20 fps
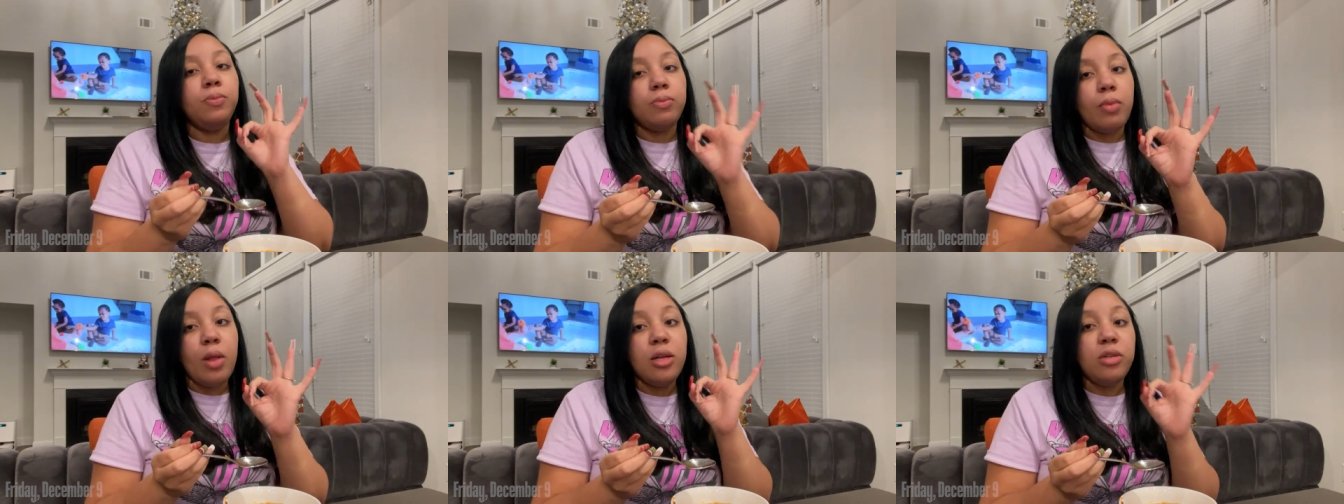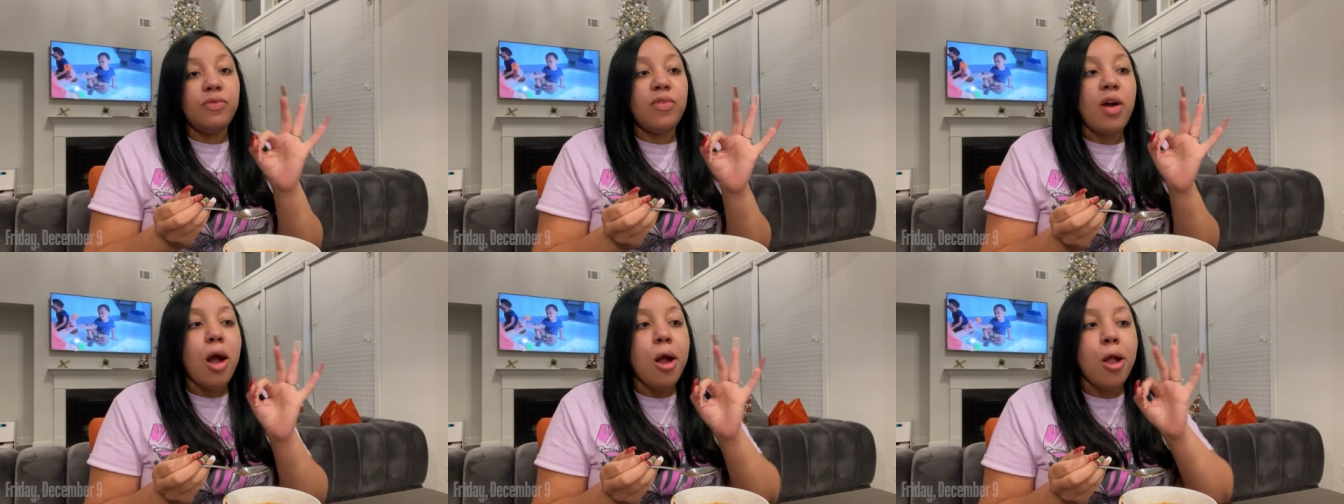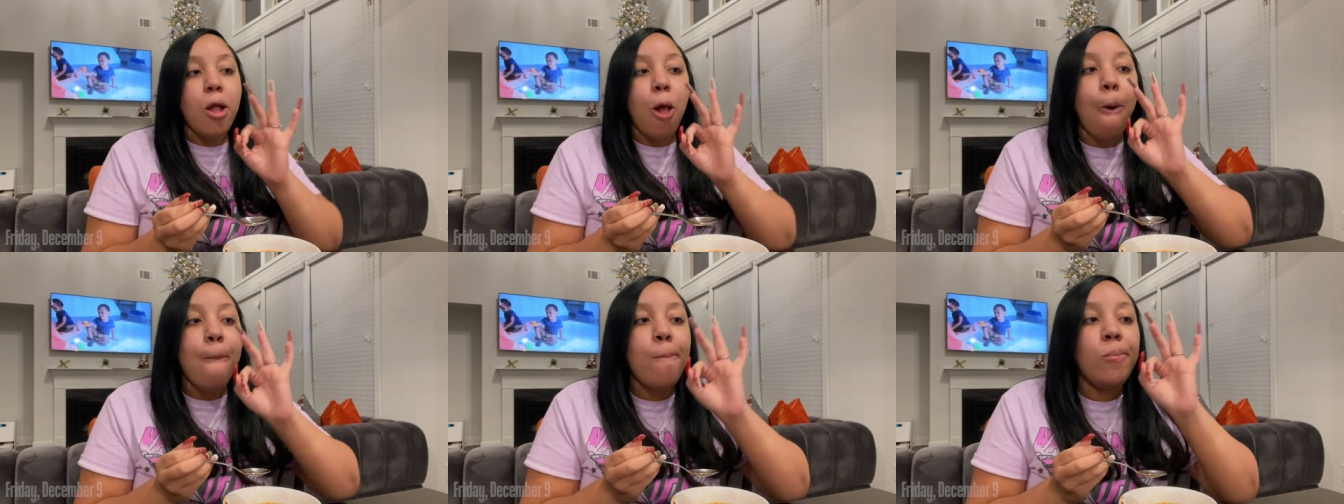It's fire,
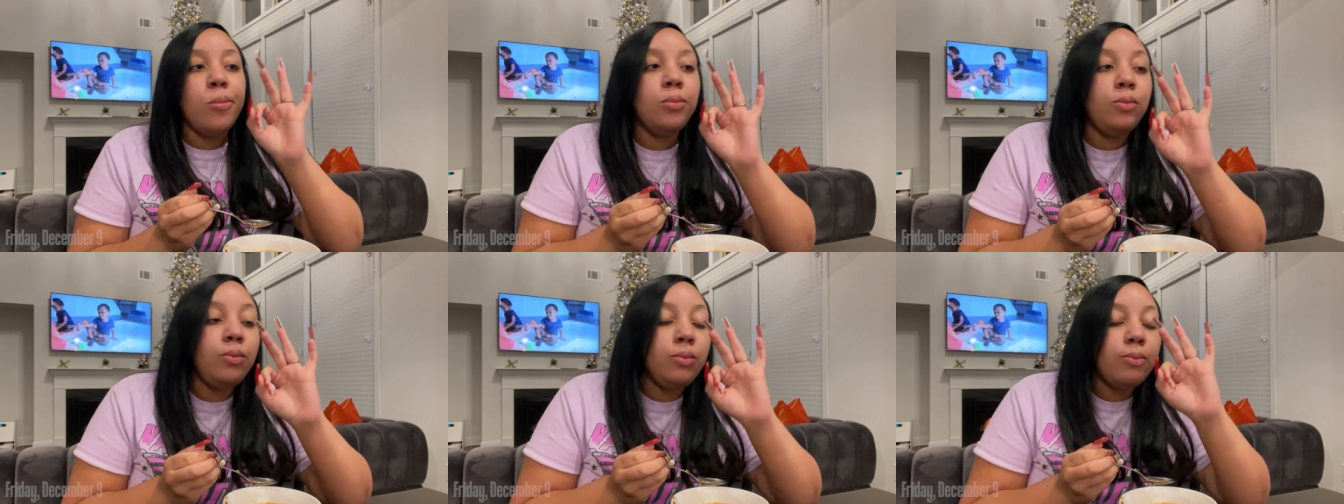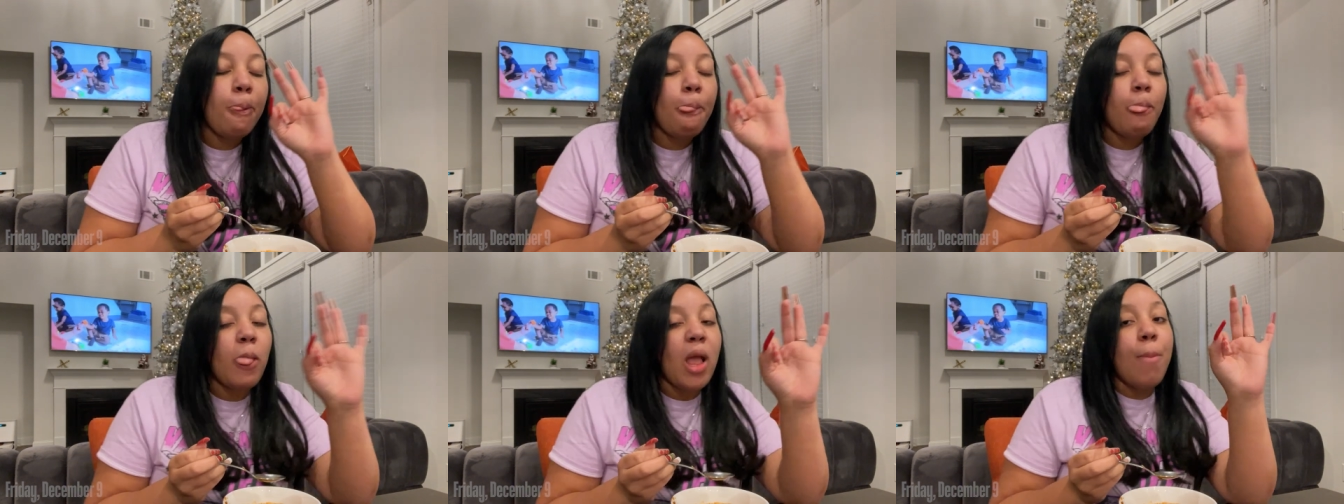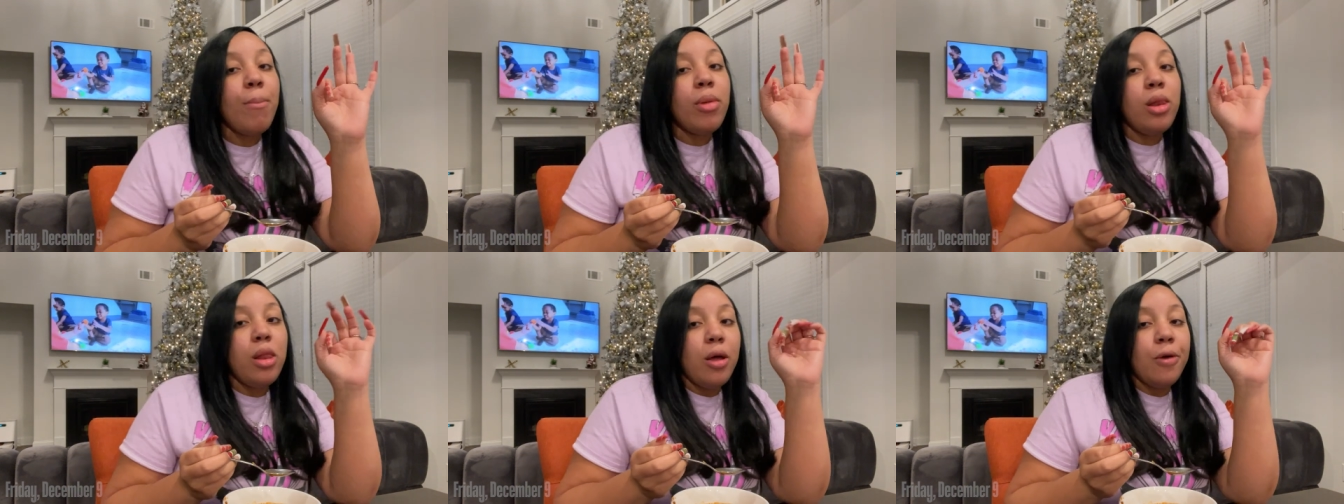y'all.
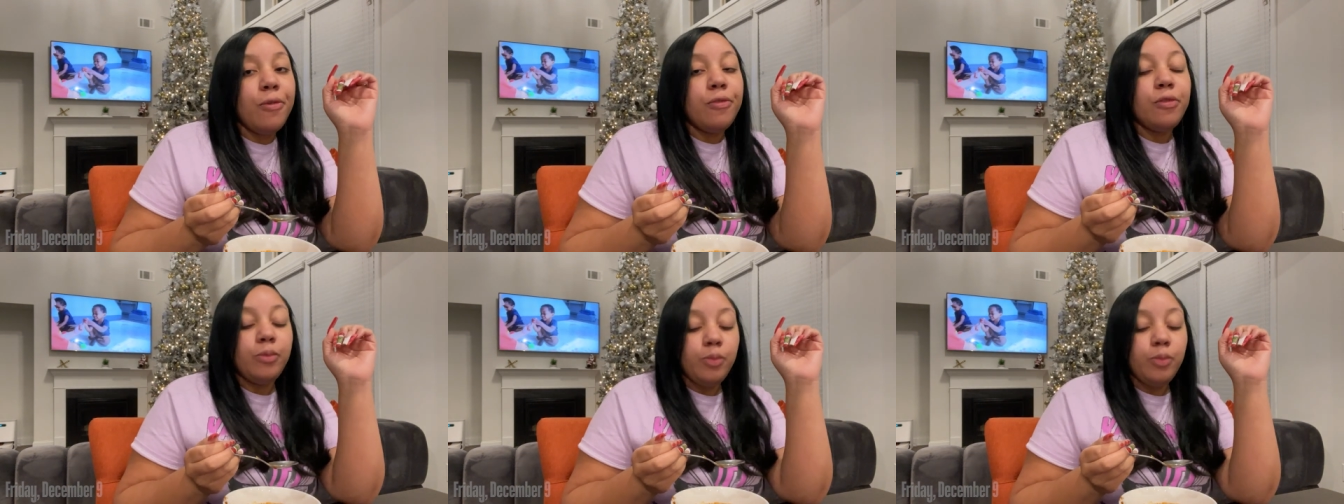I'm in love.